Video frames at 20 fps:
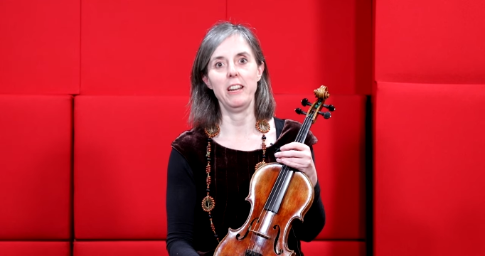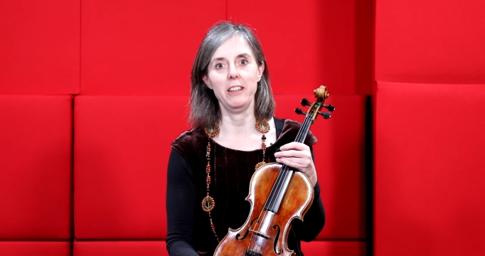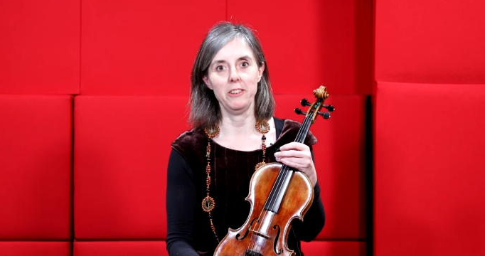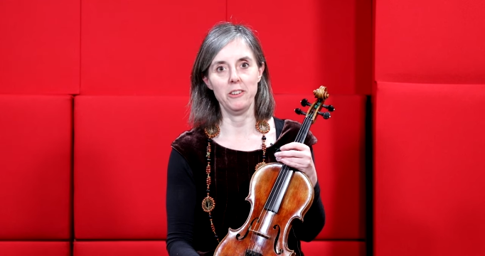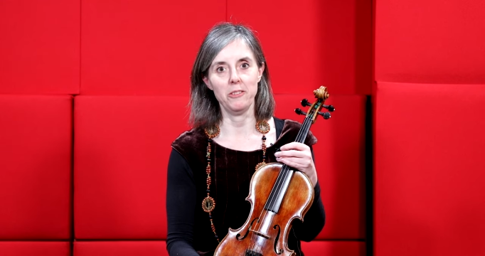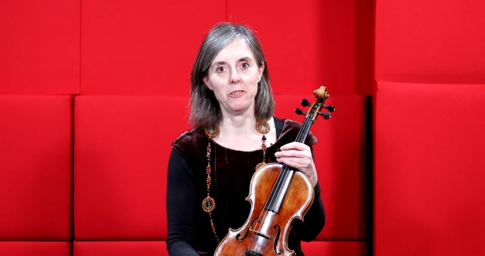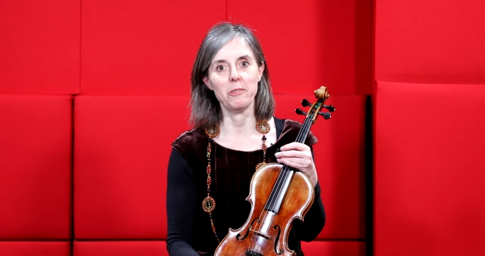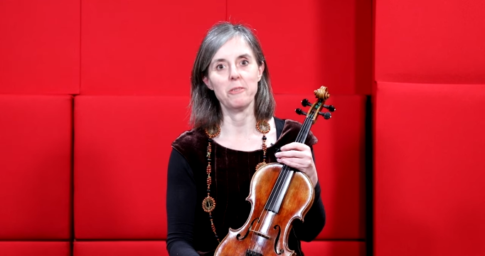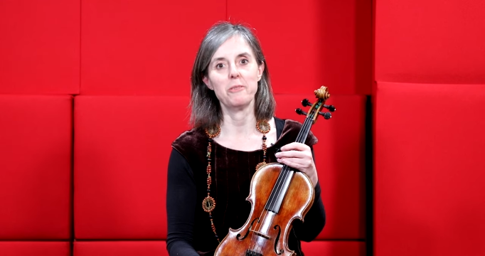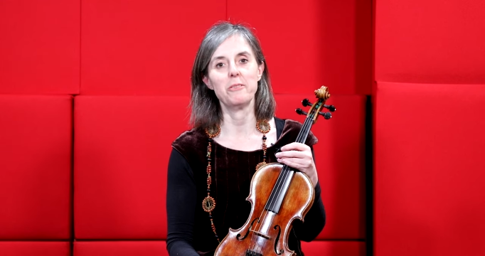
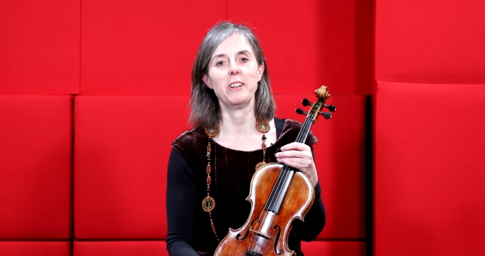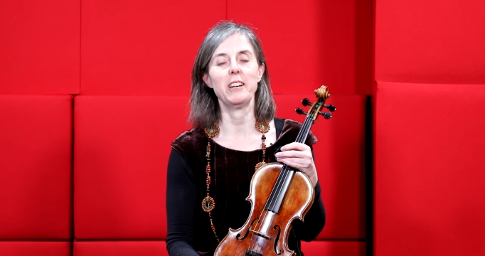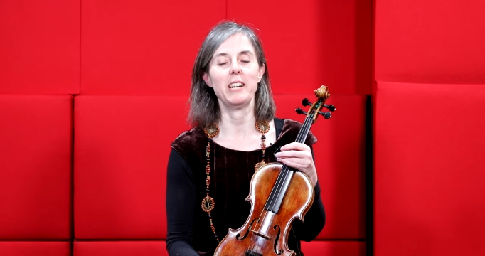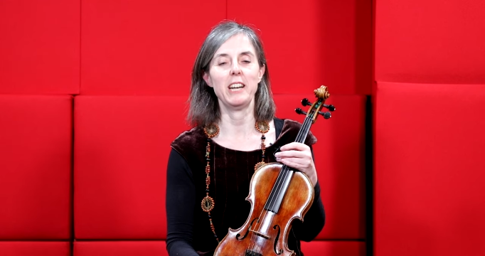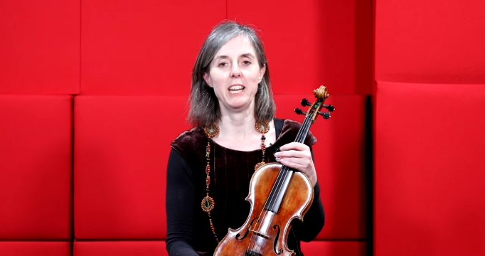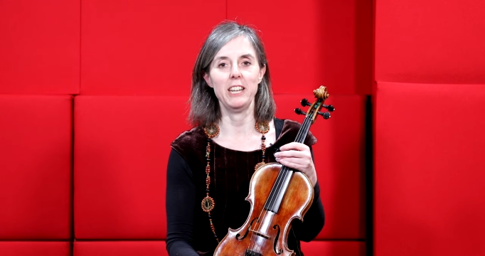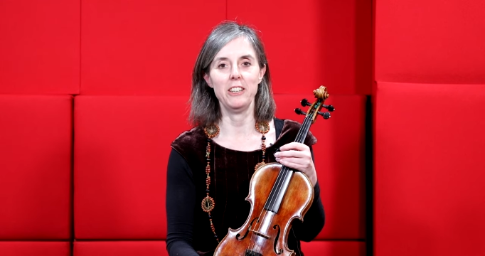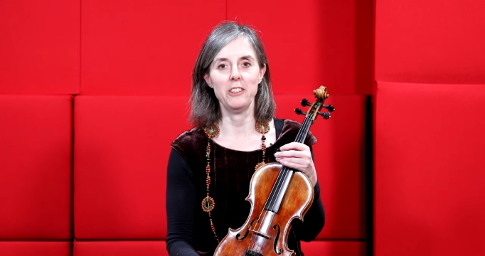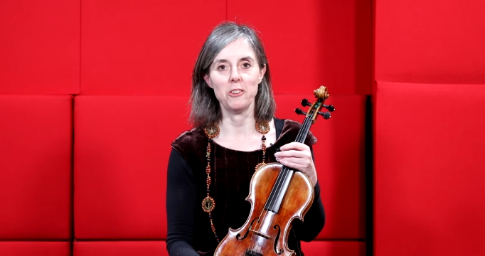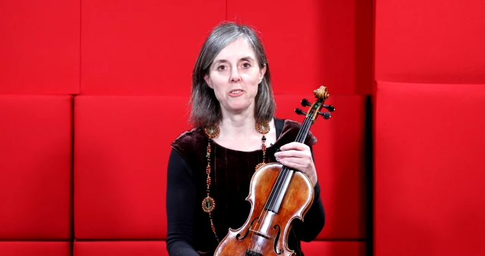and over
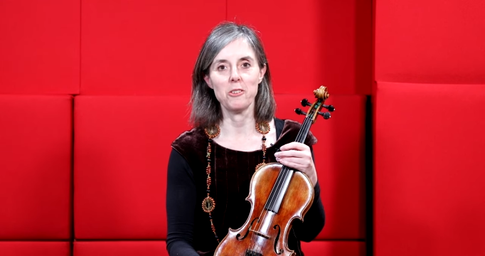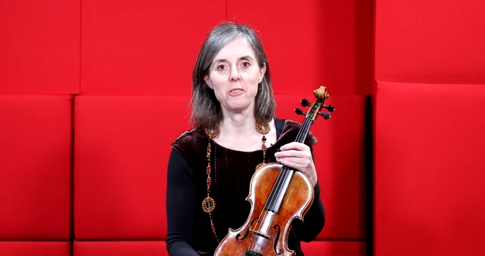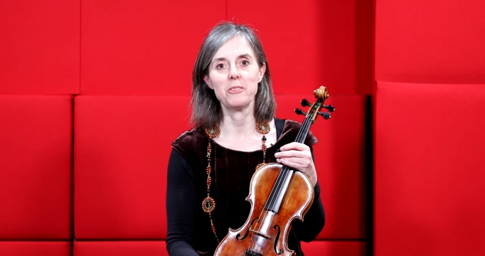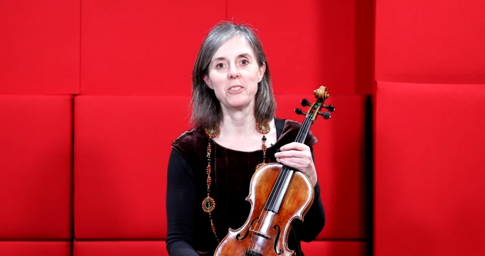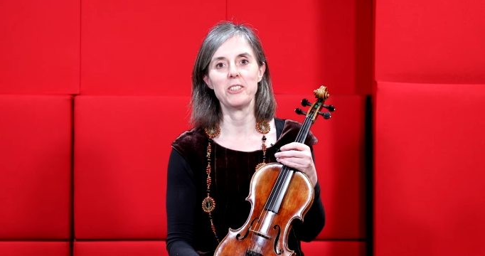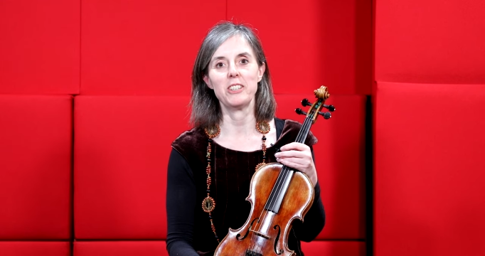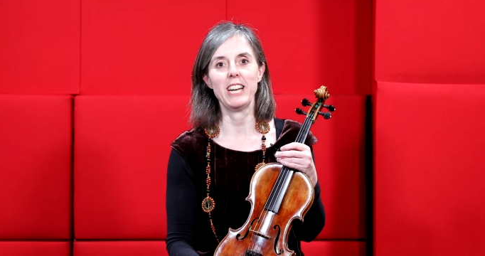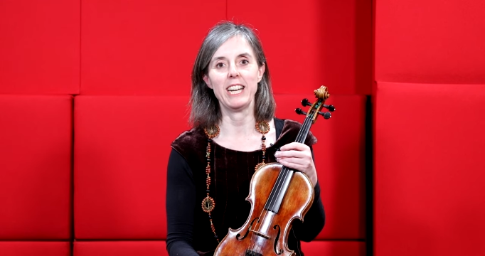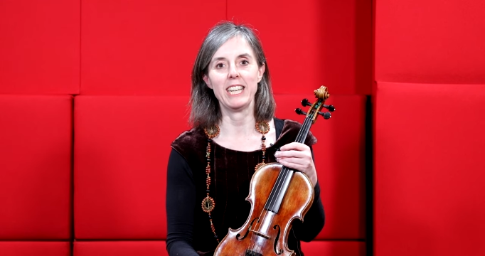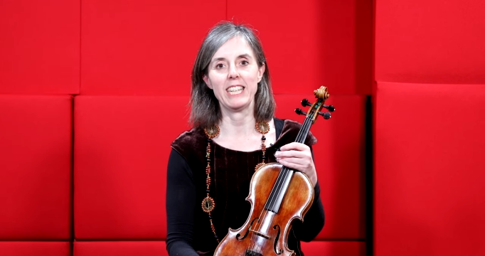and
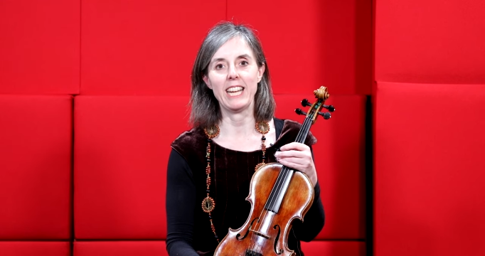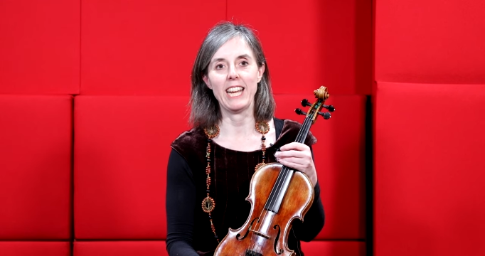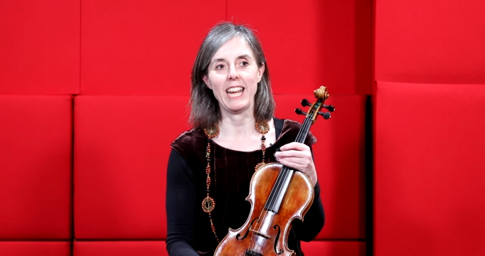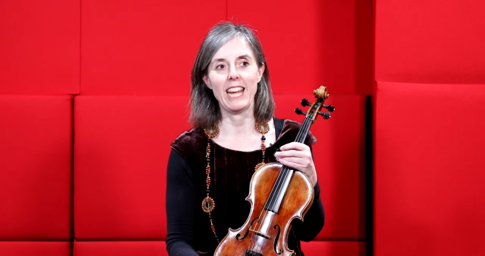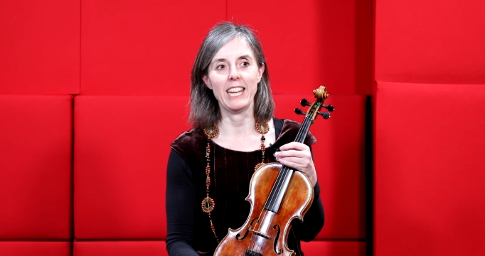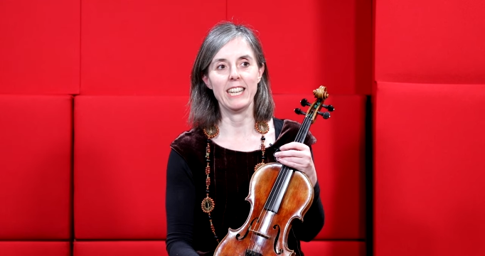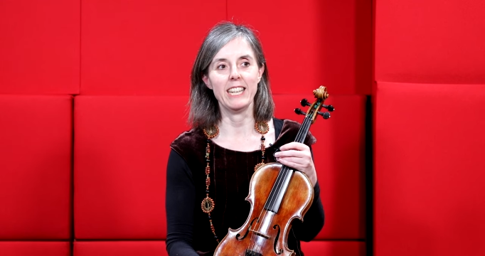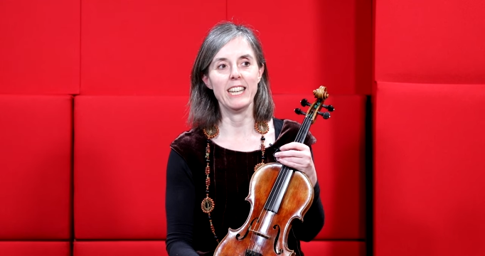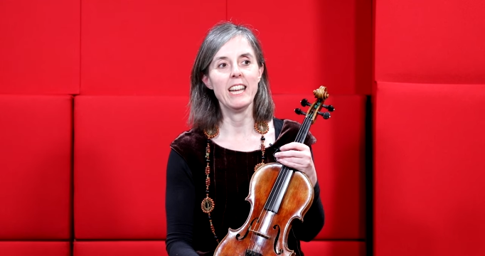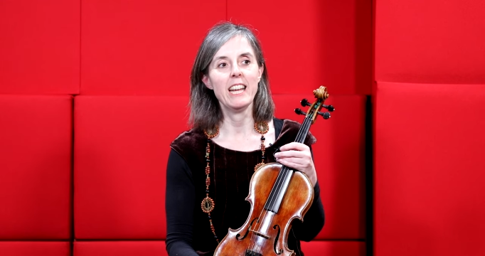over
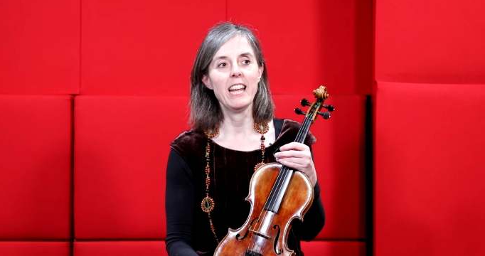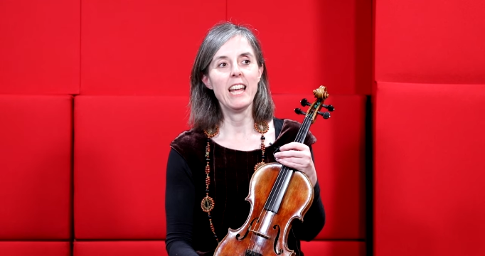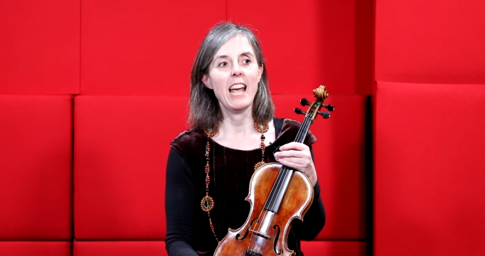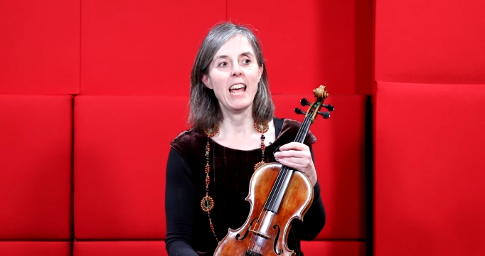again,